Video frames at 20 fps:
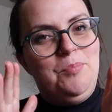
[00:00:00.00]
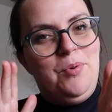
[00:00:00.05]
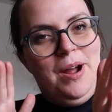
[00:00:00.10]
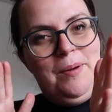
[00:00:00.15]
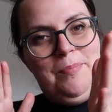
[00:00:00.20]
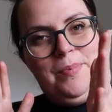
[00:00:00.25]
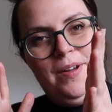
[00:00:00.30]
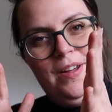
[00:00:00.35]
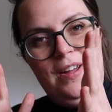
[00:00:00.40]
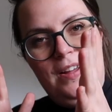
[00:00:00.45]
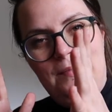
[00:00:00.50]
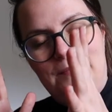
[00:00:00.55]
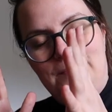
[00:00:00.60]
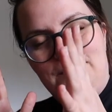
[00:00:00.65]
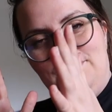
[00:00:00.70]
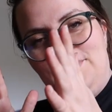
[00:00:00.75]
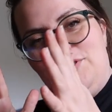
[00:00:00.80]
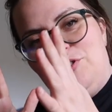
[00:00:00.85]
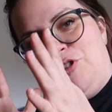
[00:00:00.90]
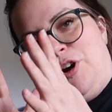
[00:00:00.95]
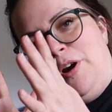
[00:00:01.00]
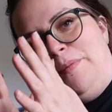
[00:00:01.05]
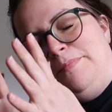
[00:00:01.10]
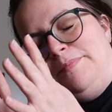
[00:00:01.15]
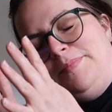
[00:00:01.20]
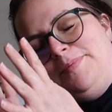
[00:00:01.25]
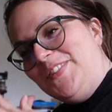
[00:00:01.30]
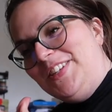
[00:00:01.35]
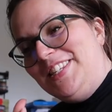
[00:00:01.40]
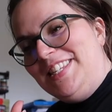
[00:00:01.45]
prepper
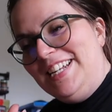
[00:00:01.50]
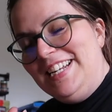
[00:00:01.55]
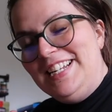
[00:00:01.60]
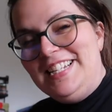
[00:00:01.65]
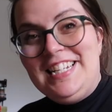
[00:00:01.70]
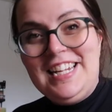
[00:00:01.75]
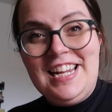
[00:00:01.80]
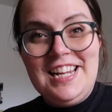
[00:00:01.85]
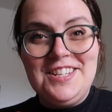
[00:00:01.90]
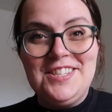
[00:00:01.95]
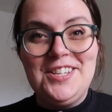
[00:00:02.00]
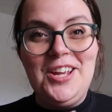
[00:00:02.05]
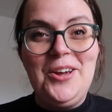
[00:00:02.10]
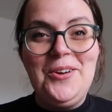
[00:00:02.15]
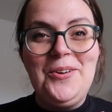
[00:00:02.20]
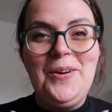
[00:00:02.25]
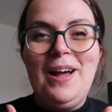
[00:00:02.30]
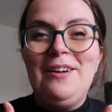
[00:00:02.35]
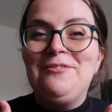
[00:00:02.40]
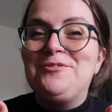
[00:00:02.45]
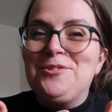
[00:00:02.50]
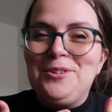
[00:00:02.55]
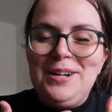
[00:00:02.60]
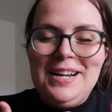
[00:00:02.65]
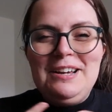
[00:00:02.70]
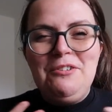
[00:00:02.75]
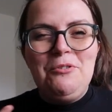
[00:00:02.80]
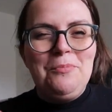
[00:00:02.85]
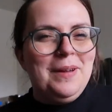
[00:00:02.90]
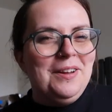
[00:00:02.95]
Trump vicinity. So after a
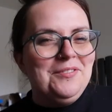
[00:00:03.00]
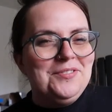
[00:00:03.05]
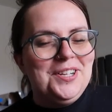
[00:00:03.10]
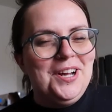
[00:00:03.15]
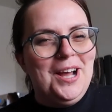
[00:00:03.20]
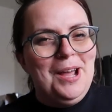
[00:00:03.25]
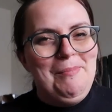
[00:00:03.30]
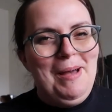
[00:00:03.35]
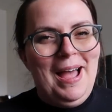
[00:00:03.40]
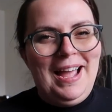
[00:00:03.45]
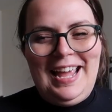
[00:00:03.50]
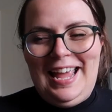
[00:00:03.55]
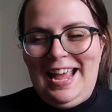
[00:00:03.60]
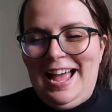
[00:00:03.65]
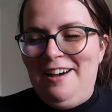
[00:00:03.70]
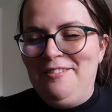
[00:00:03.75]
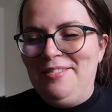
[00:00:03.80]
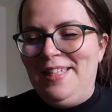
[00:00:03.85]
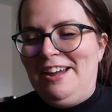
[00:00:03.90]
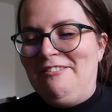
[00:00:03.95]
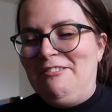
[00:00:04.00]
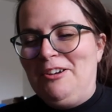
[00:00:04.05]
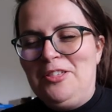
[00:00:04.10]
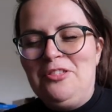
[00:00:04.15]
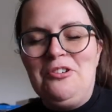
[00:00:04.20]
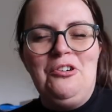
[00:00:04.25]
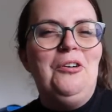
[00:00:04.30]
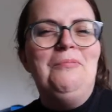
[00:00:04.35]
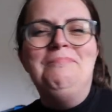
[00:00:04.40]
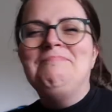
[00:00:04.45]
little bit of time hanging out there, I
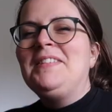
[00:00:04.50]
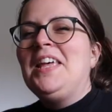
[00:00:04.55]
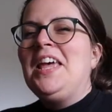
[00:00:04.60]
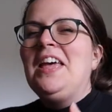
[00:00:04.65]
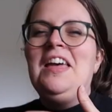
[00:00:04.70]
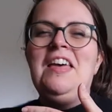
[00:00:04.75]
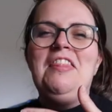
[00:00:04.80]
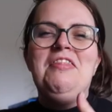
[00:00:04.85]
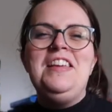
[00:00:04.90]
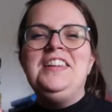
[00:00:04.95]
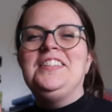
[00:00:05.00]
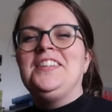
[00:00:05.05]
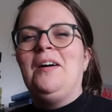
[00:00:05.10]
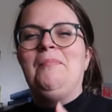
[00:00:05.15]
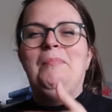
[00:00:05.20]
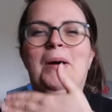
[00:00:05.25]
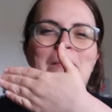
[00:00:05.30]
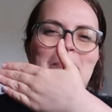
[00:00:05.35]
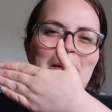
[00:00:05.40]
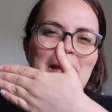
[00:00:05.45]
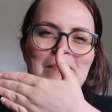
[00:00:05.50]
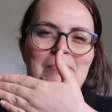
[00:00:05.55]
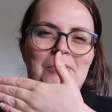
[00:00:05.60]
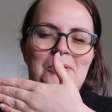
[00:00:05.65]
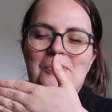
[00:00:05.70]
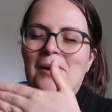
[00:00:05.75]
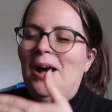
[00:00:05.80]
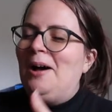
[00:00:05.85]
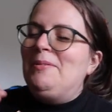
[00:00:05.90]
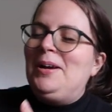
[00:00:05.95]
thought, these aren't my
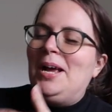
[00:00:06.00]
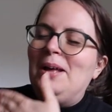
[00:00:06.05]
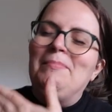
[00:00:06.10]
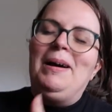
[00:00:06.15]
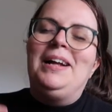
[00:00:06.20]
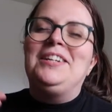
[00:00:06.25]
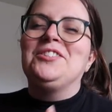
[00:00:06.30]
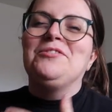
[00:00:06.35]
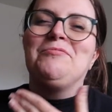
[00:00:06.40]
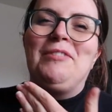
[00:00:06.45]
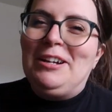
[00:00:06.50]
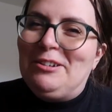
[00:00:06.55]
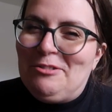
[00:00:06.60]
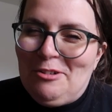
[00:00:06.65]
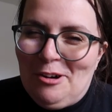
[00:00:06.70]
people. I'm going back to the Red